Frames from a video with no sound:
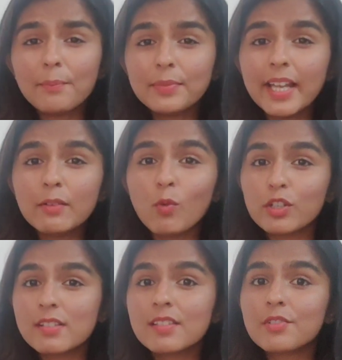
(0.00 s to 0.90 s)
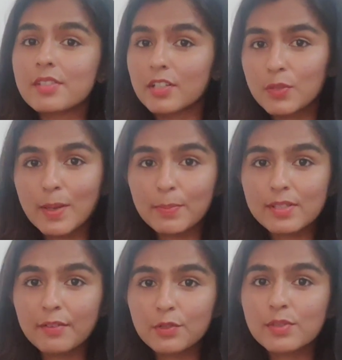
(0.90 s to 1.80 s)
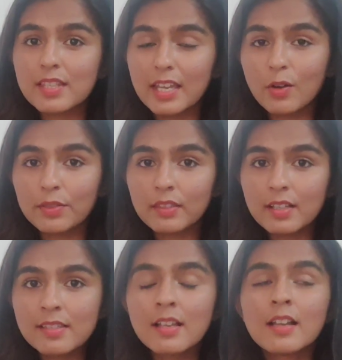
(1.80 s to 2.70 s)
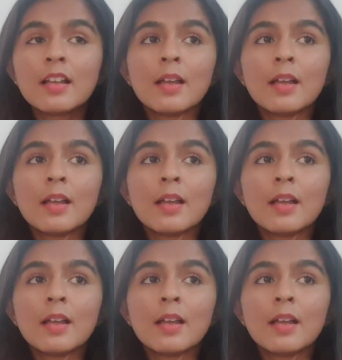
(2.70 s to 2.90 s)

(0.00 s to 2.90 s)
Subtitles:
Then what does the research papers have to say on this?